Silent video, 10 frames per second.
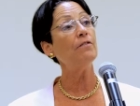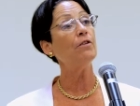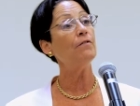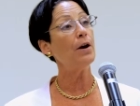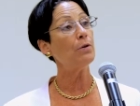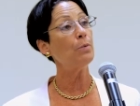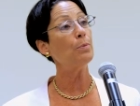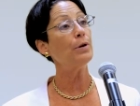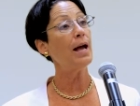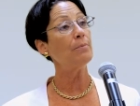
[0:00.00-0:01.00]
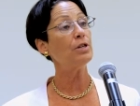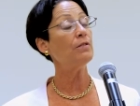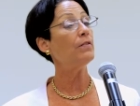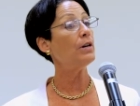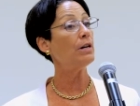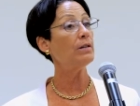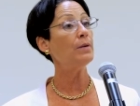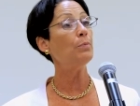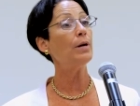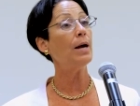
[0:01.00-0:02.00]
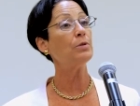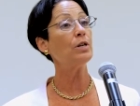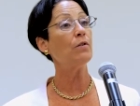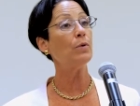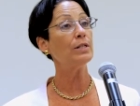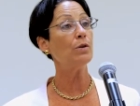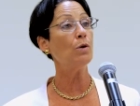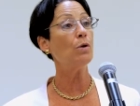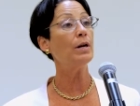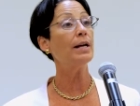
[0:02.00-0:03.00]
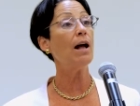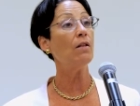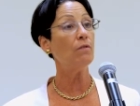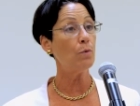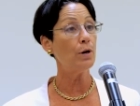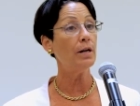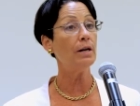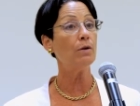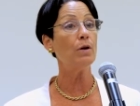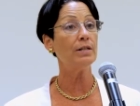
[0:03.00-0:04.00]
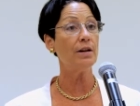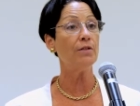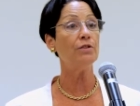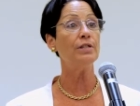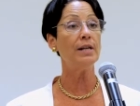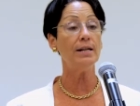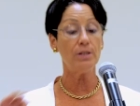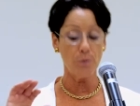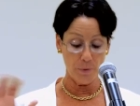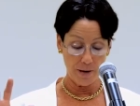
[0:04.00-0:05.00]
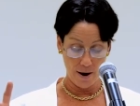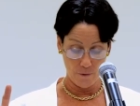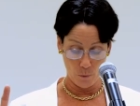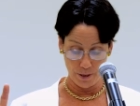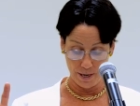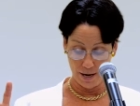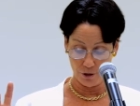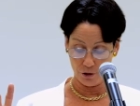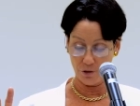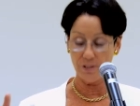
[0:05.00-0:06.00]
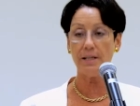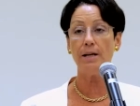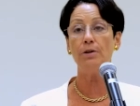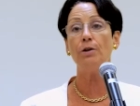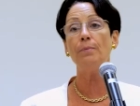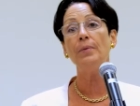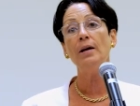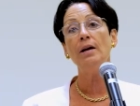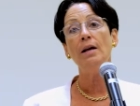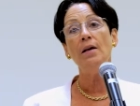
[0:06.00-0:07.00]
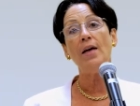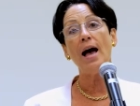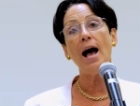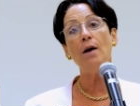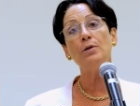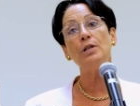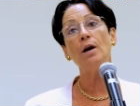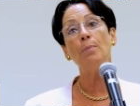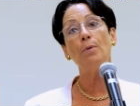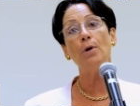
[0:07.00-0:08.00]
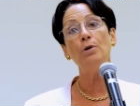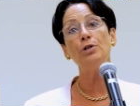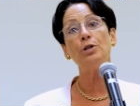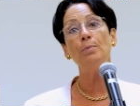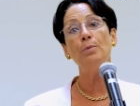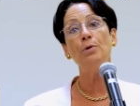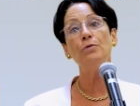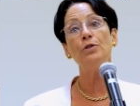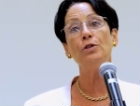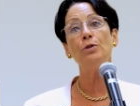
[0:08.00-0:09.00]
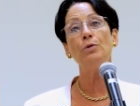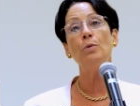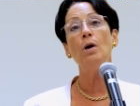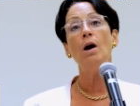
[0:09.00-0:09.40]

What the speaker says: for federal preemption, very clean preemption of what's going on in California and across other states. So we would have one national standard. The House approach moves to